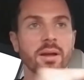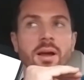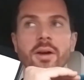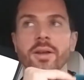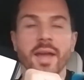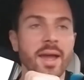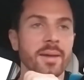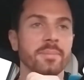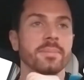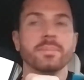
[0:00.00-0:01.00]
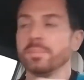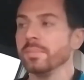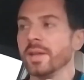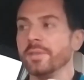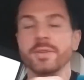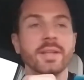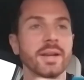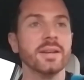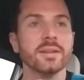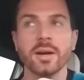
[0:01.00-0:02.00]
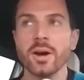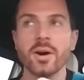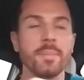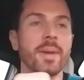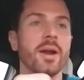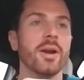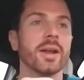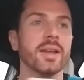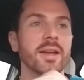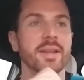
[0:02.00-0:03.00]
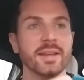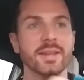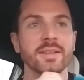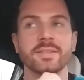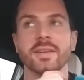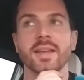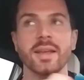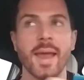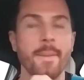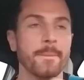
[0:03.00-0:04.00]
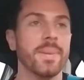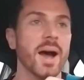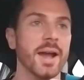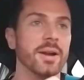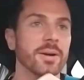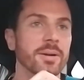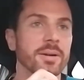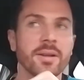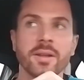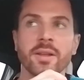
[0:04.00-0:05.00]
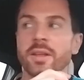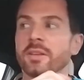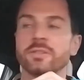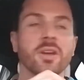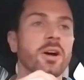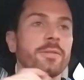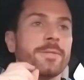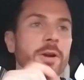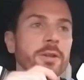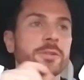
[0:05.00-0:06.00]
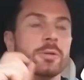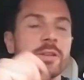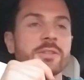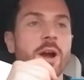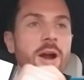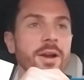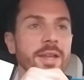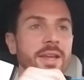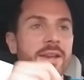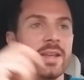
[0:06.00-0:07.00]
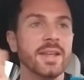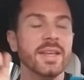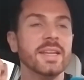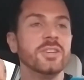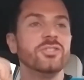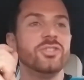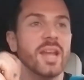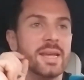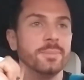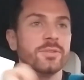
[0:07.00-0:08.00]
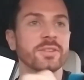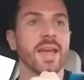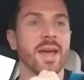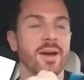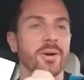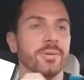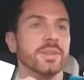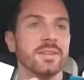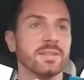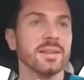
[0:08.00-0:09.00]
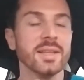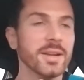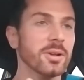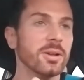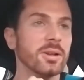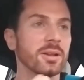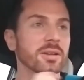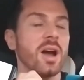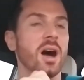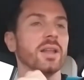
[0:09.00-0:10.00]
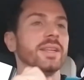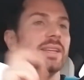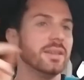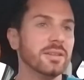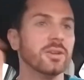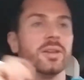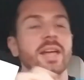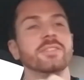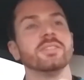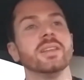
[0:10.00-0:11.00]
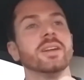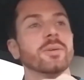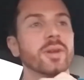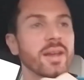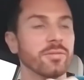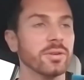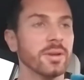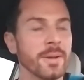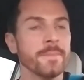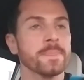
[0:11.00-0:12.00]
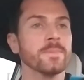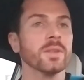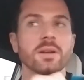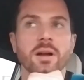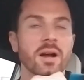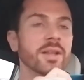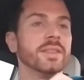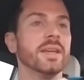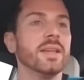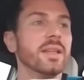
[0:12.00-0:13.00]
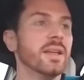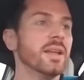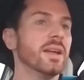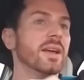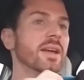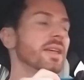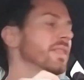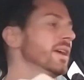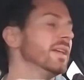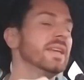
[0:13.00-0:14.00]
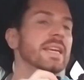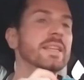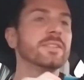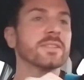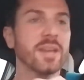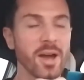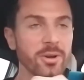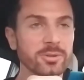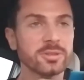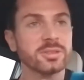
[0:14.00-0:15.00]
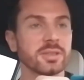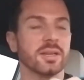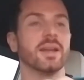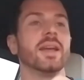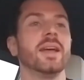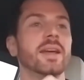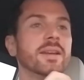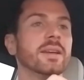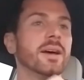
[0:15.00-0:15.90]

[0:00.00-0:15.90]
Okay, if you didn't know, America is an empire. So first we started in Jamestown, this little colony, allegedly or whatever, on the East Coast, and